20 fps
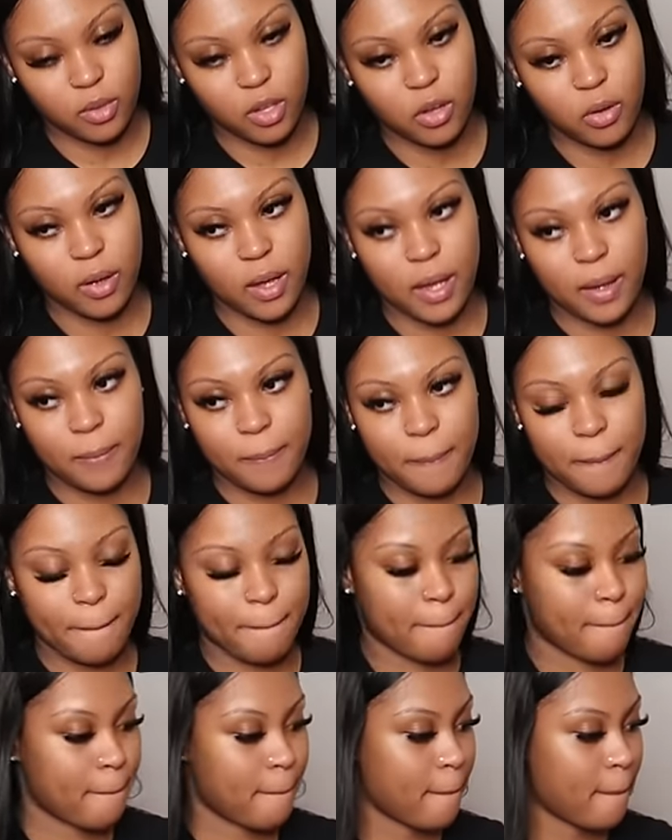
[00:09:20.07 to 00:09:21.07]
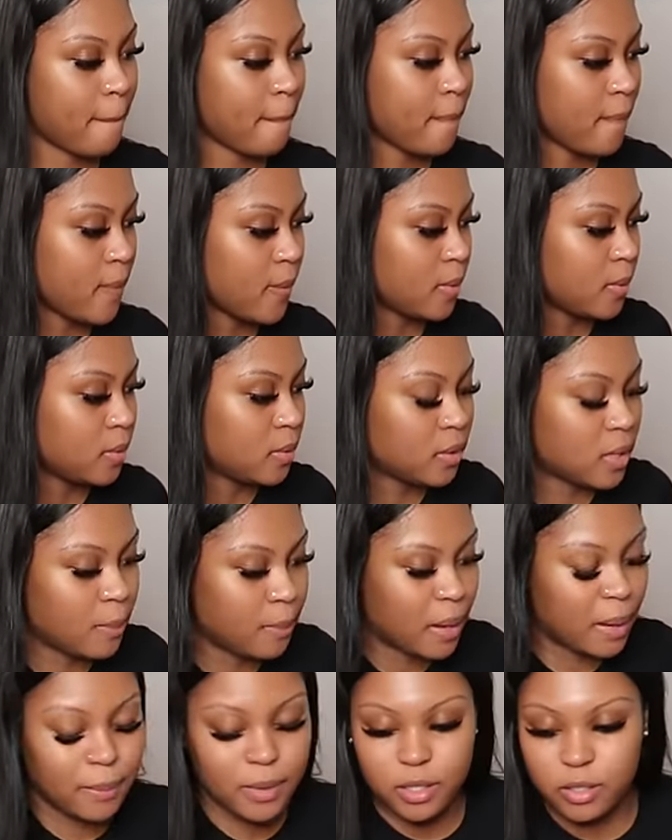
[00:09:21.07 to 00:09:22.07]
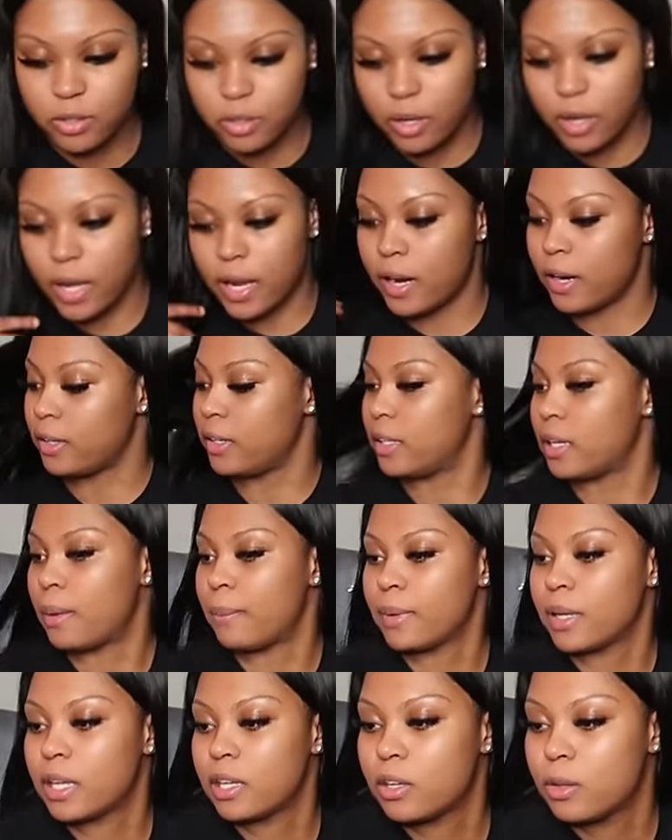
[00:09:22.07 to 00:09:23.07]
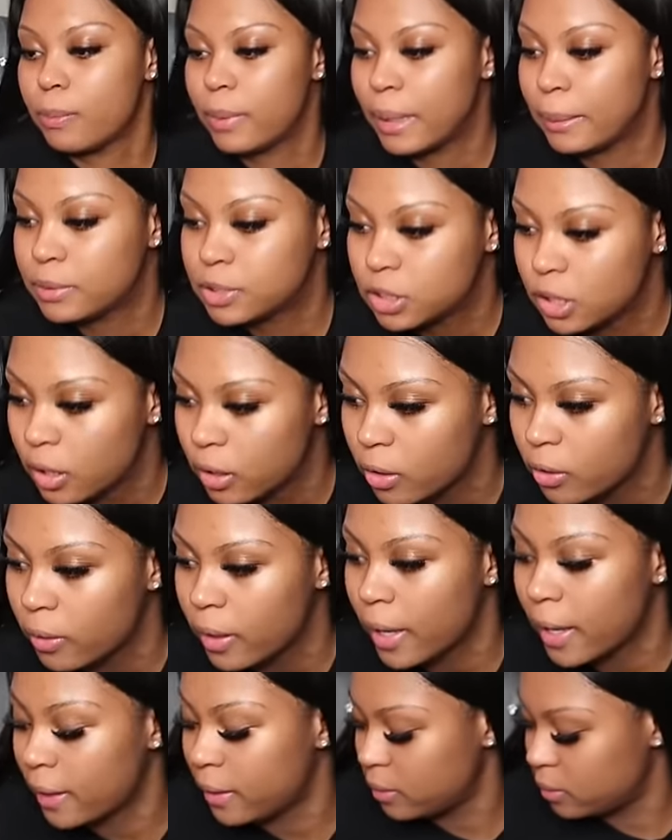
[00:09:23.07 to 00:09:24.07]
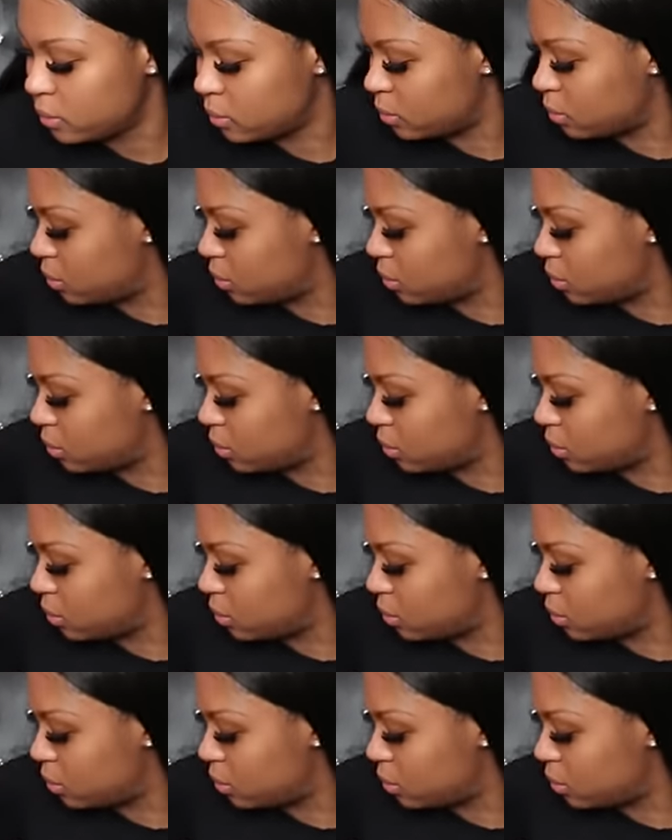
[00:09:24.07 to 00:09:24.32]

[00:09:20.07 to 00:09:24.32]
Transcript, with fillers: Okay. Let mommy do your hair, then I'm gonna give you baby shark, okay?